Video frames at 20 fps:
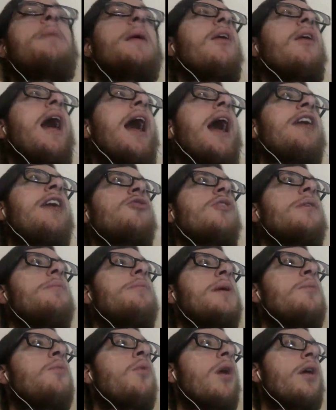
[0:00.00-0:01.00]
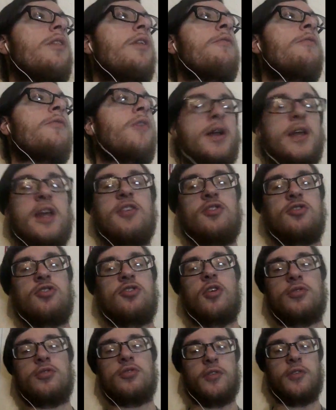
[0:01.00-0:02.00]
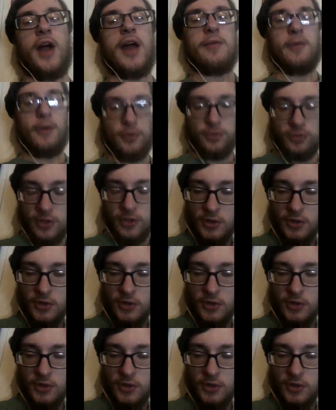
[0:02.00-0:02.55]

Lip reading: Lashley be one of the fucking sole survivors?